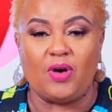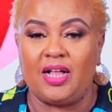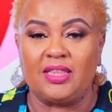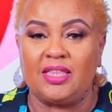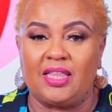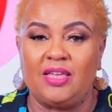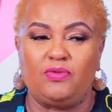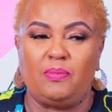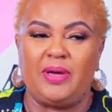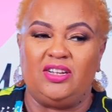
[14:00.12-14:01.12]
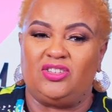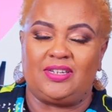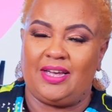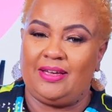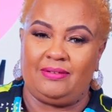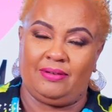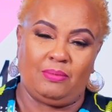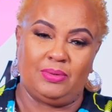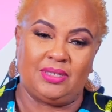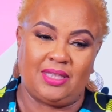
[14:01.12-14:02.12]
Althea. I think from age 10, I
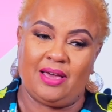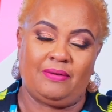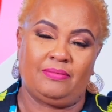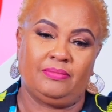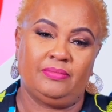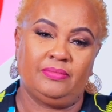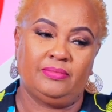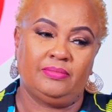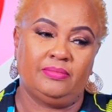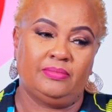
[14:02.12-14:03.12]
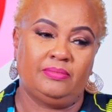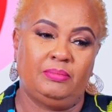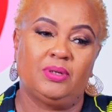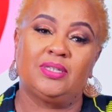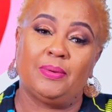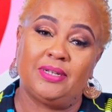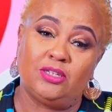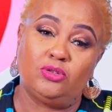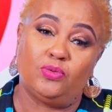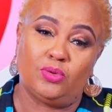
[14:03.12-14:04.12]
was there because I went
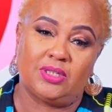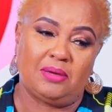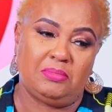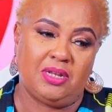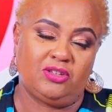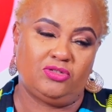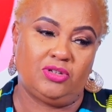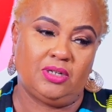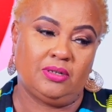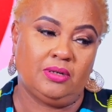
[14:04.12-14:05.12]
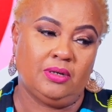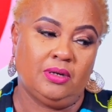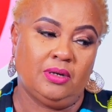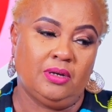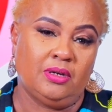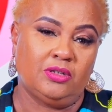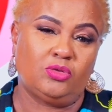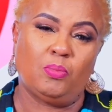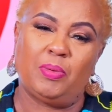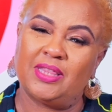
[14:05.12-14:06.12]
into full-time ministry.
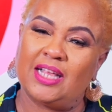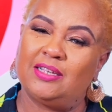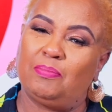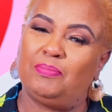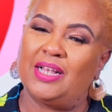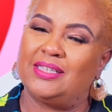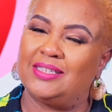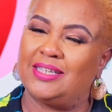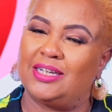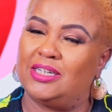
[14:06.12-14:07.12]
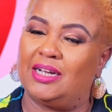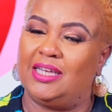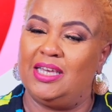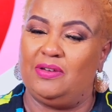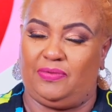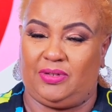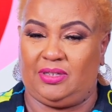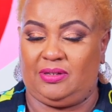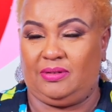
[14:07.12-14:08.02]
So, but that's such a gift.